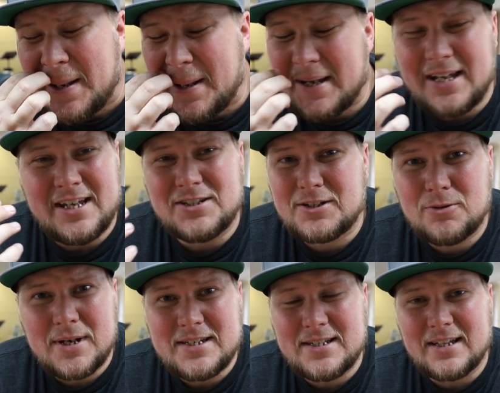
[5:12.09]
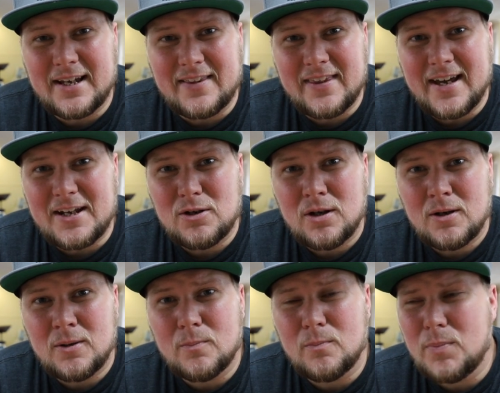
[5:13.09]
It's crazy like that.
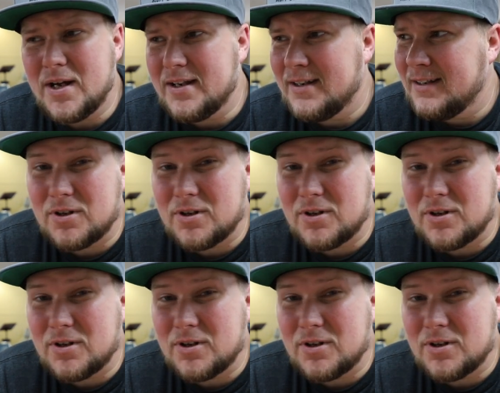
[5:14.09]
But